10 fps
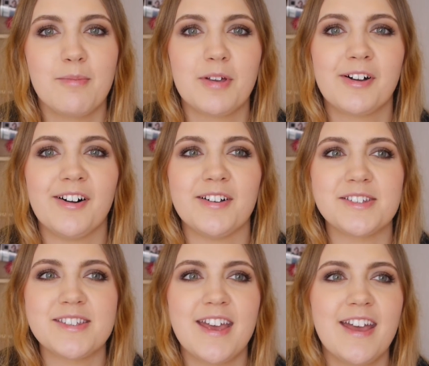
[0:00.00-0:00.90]

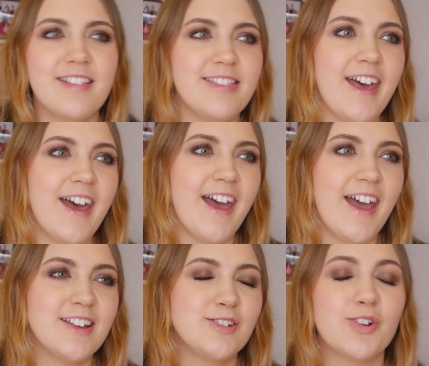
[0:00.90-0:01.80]
because they're
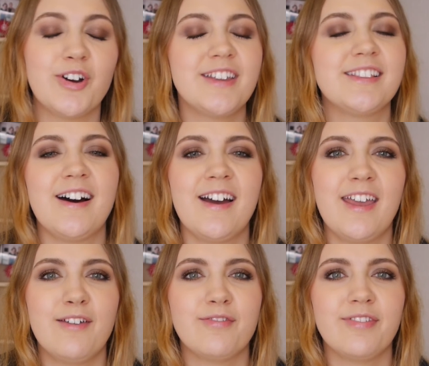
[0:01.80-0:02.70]
enjoying
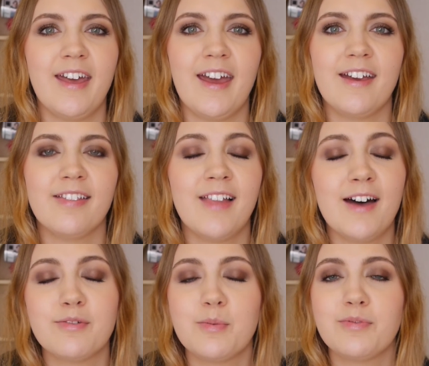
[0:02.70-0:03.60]
life, they're
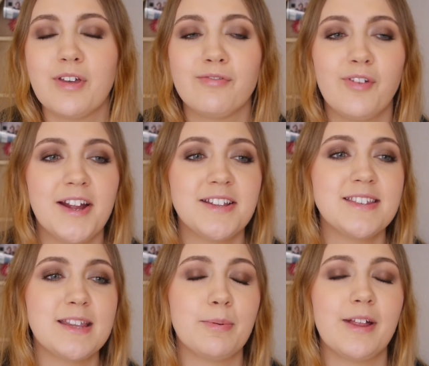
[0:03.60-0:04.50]
laughing with their
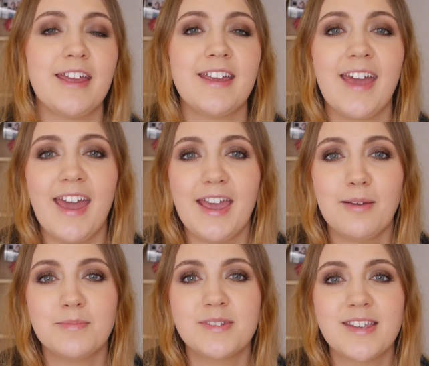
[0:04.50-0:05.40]
friends, they're playing
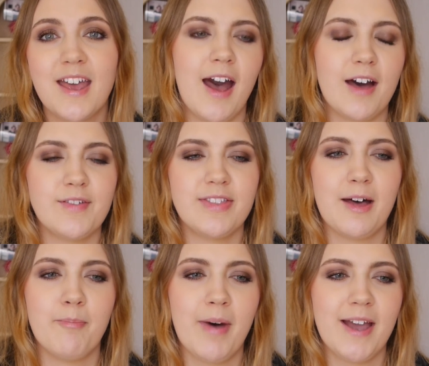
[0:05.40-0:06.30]
games. Having
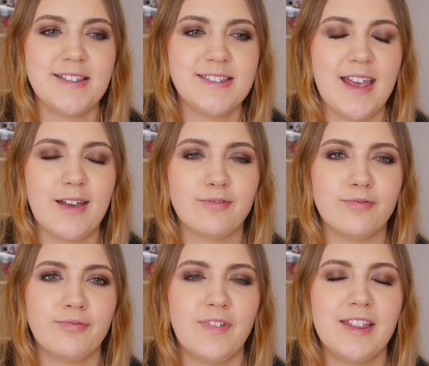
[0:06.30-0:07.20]
that mindset of
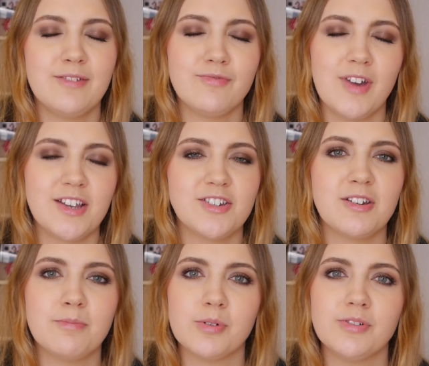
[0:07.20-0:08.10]
feeling rich
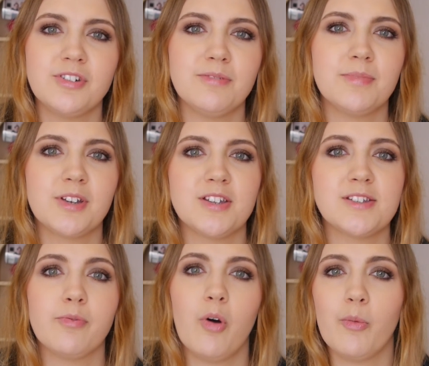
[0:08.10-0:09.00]
and abundant
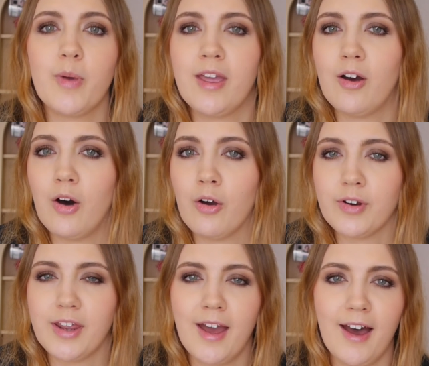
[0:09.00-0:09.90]
because of what we
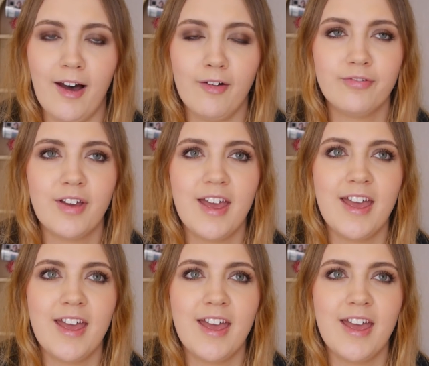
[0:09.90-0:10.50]
already have